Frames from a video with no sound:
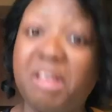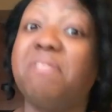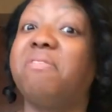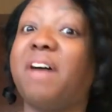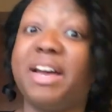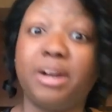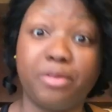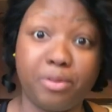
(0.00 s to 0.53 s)

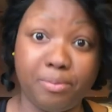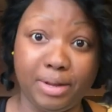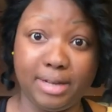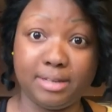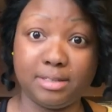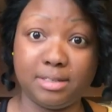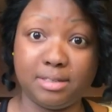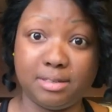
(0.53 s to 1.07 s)
Find other
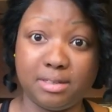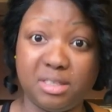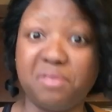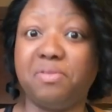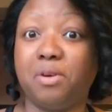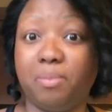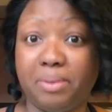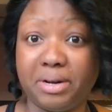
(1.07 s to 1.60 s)
means
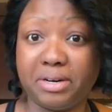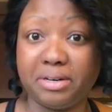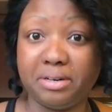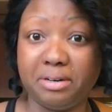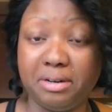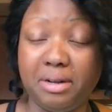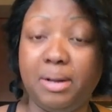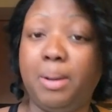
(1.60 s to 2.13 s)
to feel better.
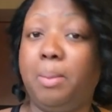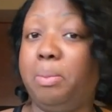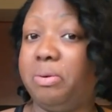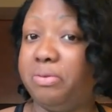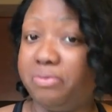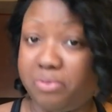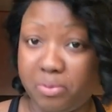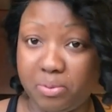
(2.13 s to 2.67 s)

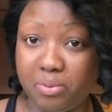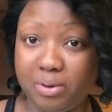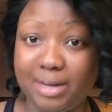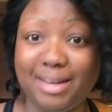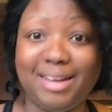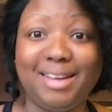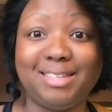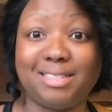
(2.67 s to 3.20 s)
But
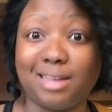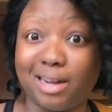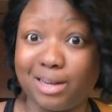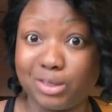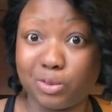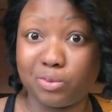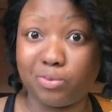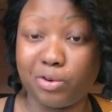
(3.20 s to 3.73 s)
food is not
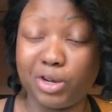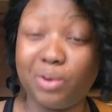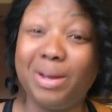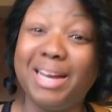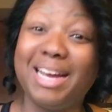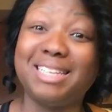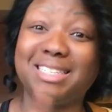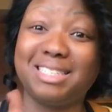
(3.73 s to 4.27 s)
going to do it for you.
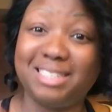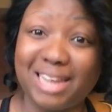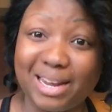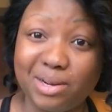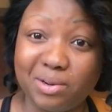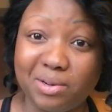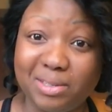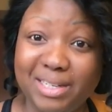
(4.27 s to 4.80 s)
It's a
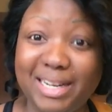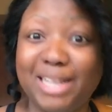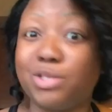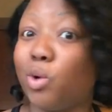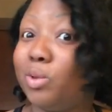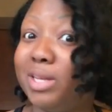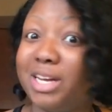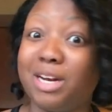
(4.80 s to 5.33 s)
cycle.
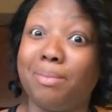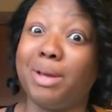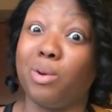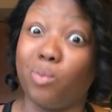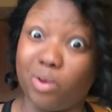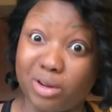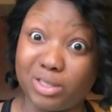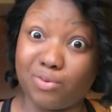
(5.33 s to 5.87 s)
It's only going to make
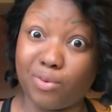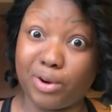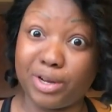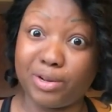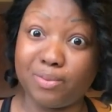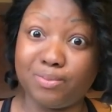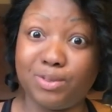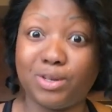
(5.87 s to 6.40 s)
it worse for
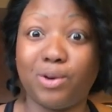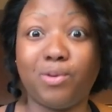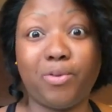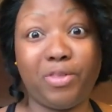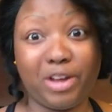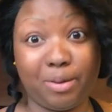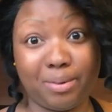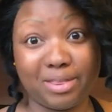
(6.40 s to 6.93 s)
you. So
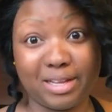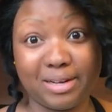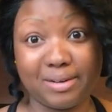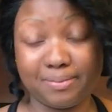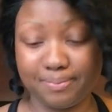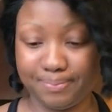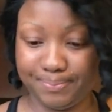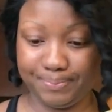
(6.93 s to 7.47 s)
think about
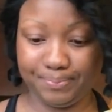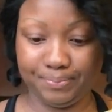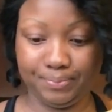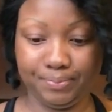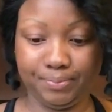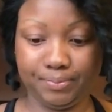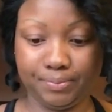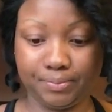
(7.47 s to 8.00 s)
that.
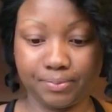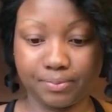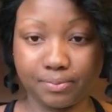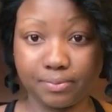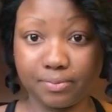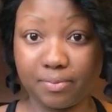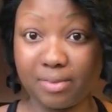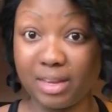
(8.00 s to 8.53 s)

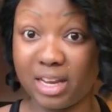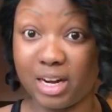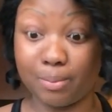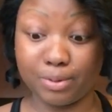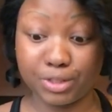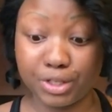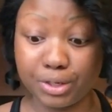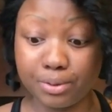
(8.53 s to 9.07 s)

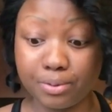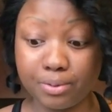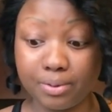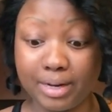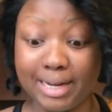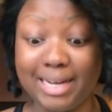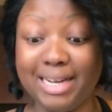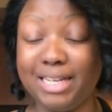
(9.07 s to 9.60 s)
Number
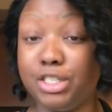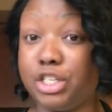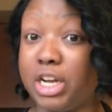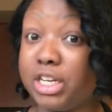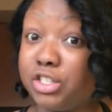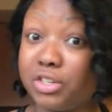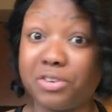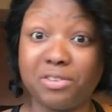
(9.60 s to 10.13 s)
2,
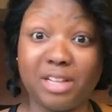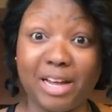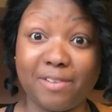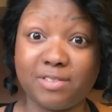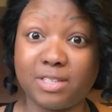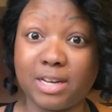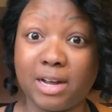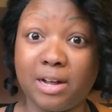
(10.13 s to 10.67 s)
changing your
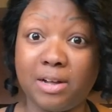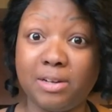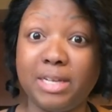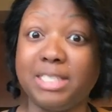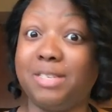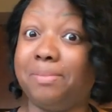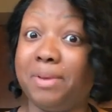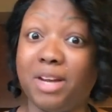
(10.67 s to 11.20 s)
lifestyle
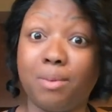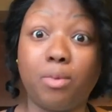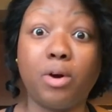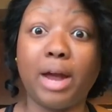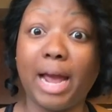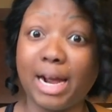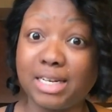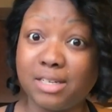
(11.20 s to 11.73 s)
into being a
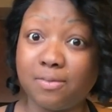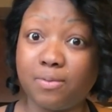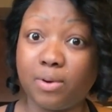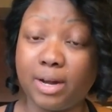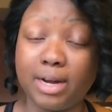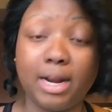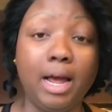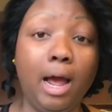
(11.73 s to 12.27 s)
more active
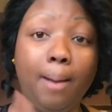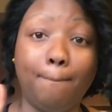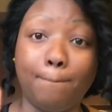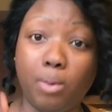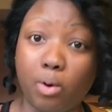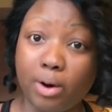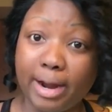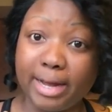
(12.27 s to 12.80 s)
one.
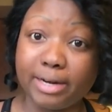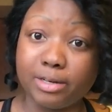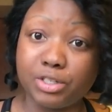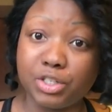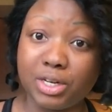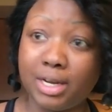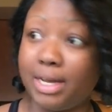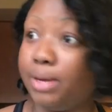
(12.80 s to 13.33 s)
More
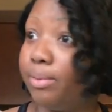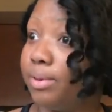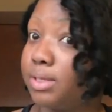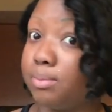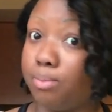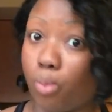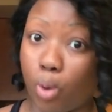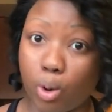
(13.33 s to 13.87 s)
energy
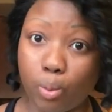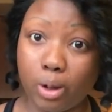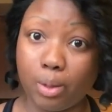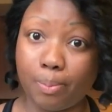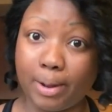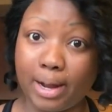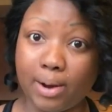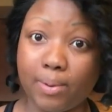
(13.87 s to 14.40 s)
equals more
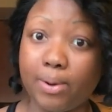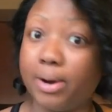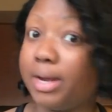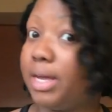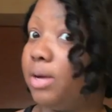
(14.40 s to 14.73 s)
willpower